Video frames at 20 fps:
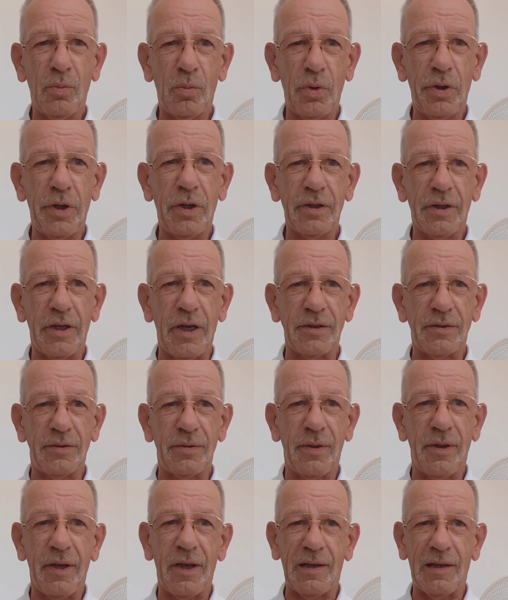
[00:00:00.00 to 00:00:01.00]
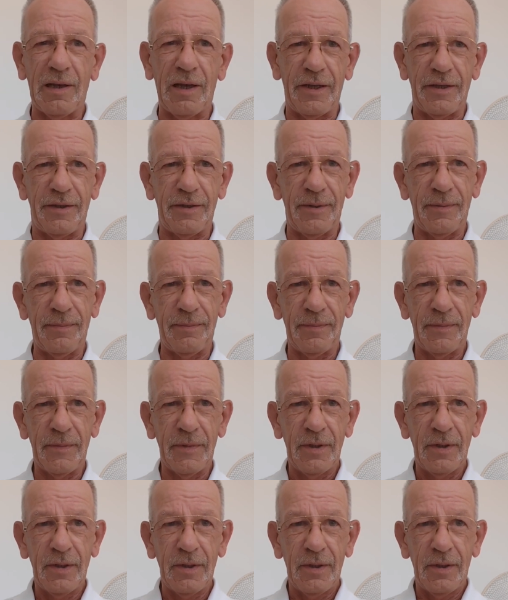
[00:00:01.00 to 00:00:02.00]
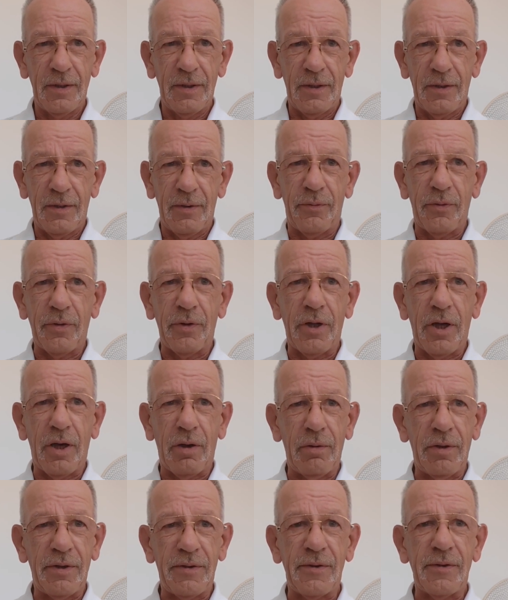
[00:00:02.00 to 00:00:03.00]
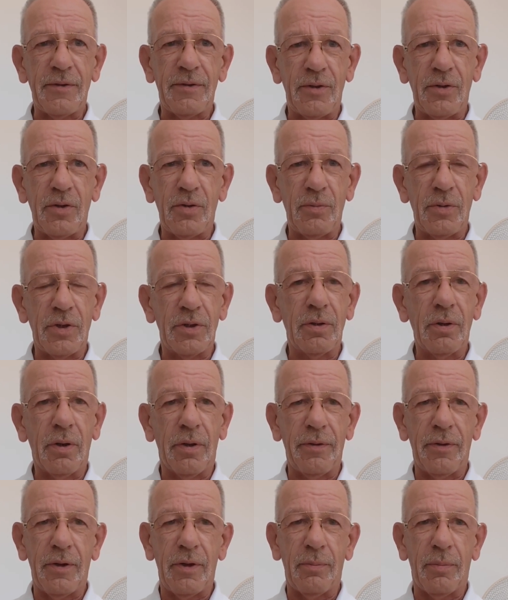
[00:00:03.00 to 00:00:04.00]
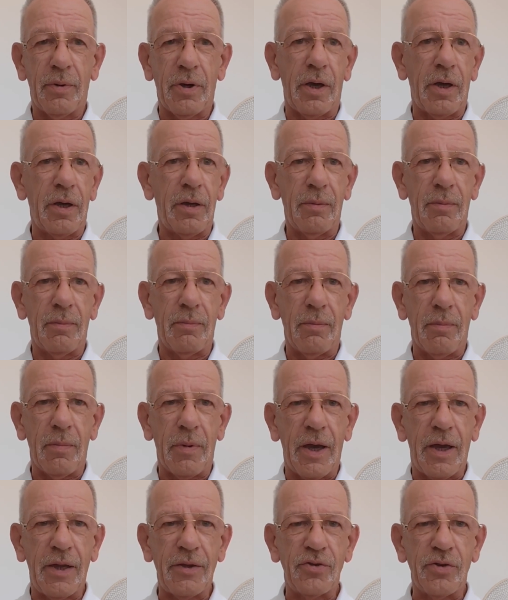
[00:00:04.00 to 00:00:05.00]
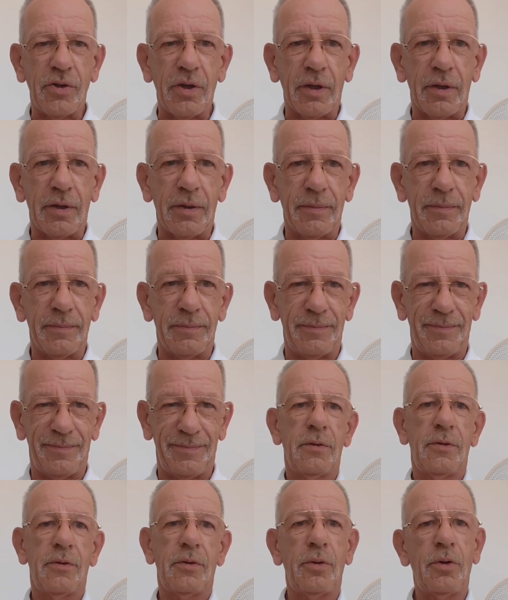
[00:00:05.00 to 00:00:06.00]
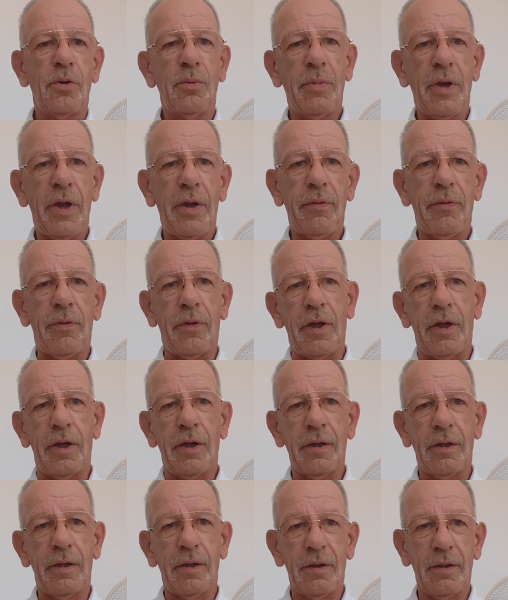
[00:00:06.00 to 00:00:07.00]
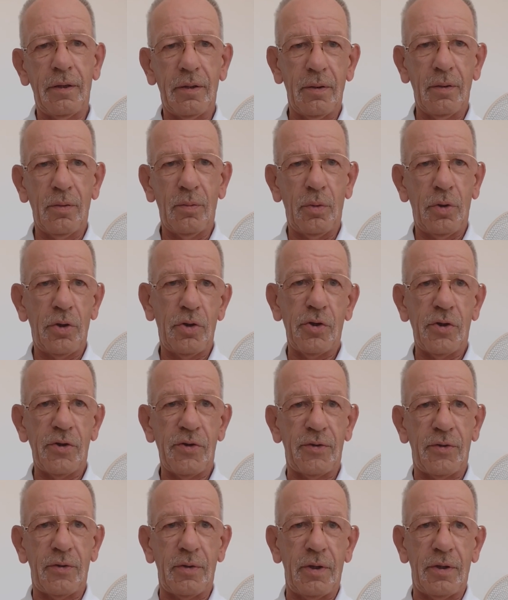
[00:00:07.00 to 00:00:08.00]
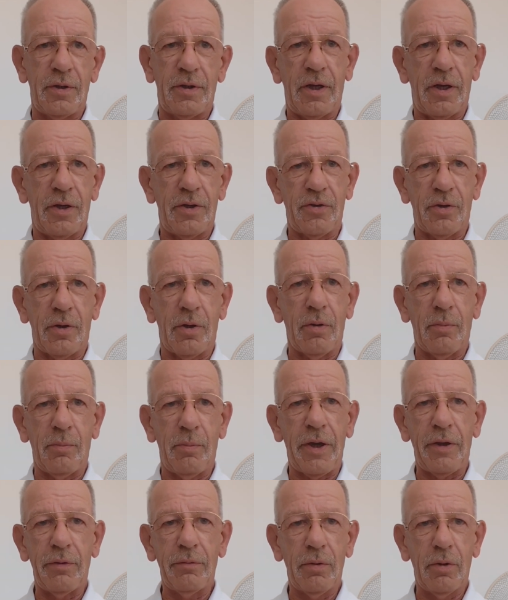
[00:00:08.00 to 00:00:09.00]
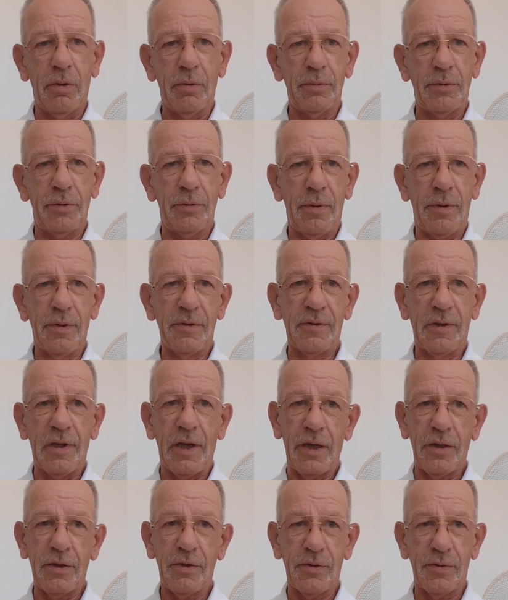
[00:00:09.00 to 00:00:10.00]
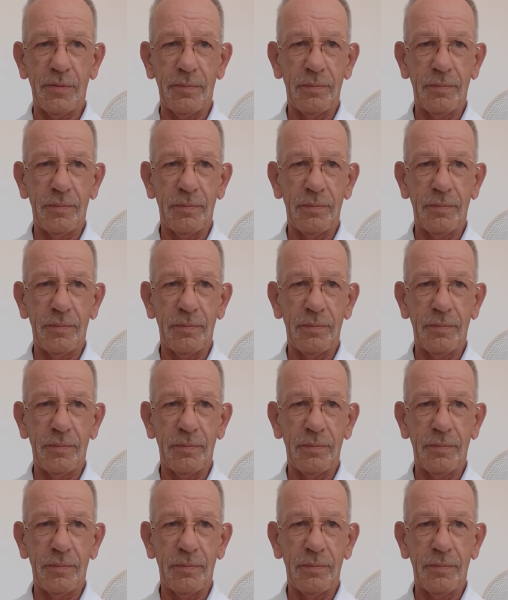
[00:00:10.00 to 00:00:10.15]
we'll get to that later. For now, let's assume it got there by magic. So you may think we just attach our main rope to the sledge,